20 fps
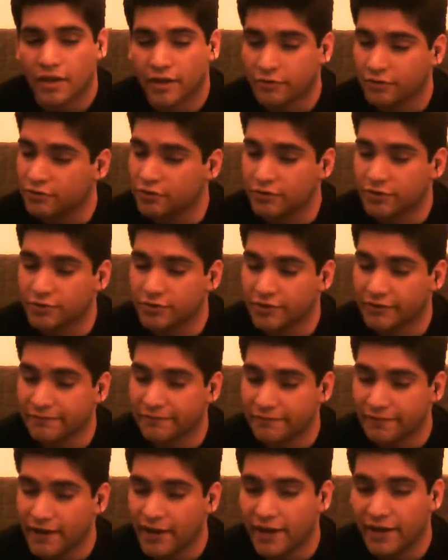
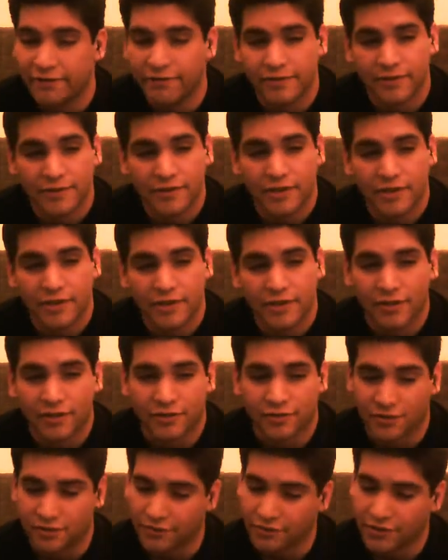than 5,
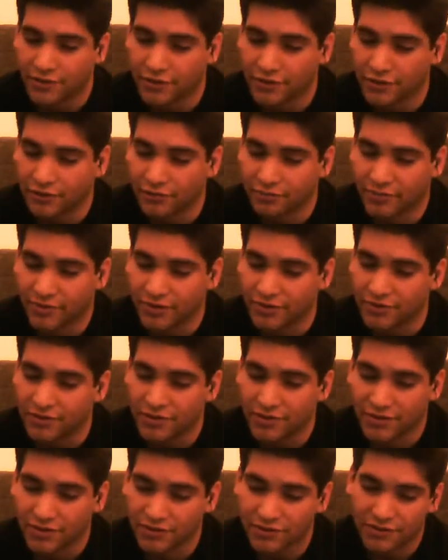so he spent
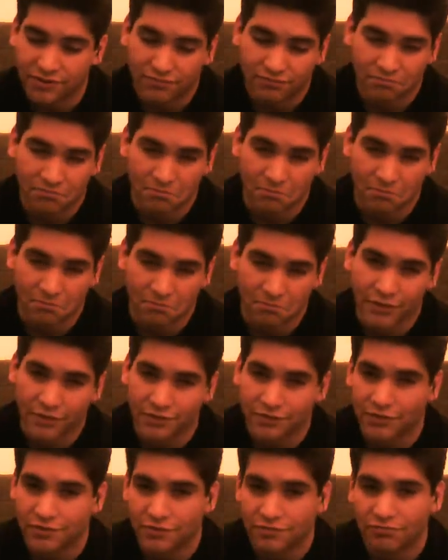his
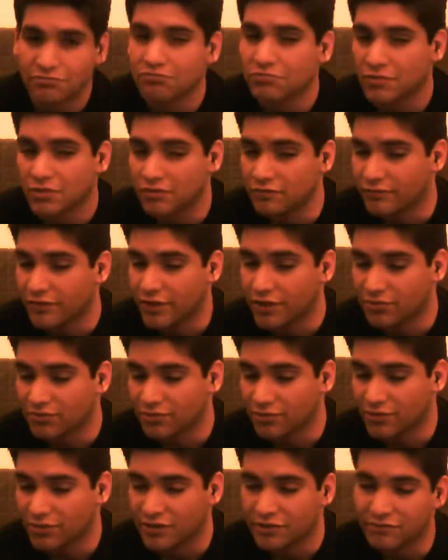nights on
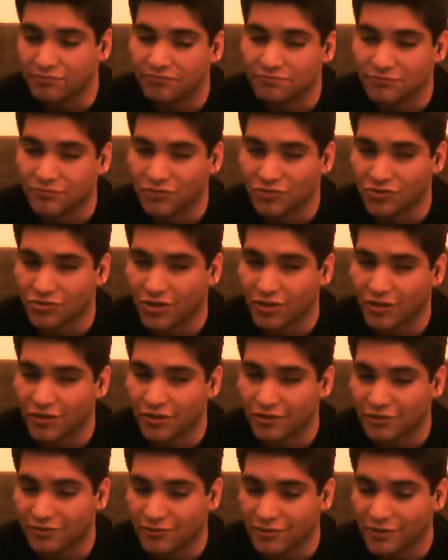Facebook
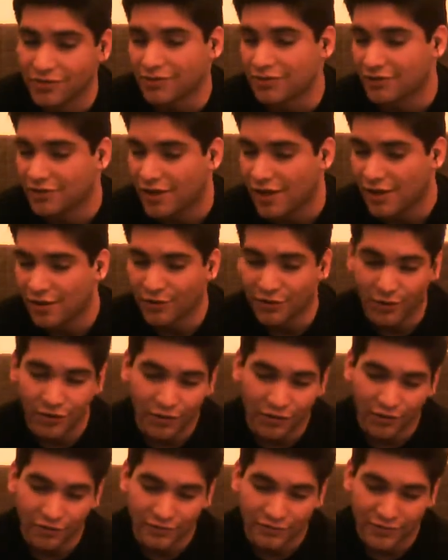drunk with
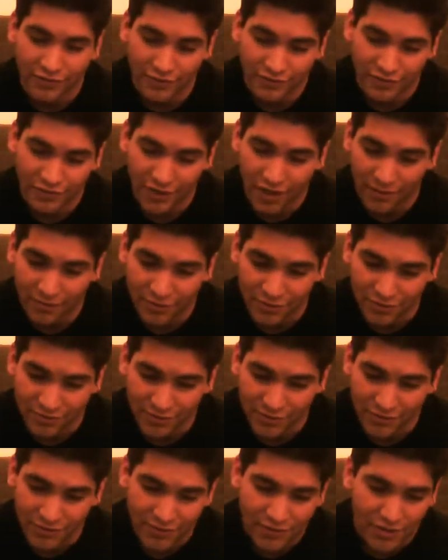alcohol of the
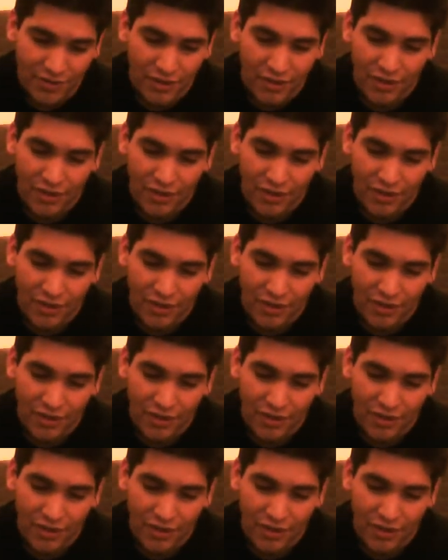establishment.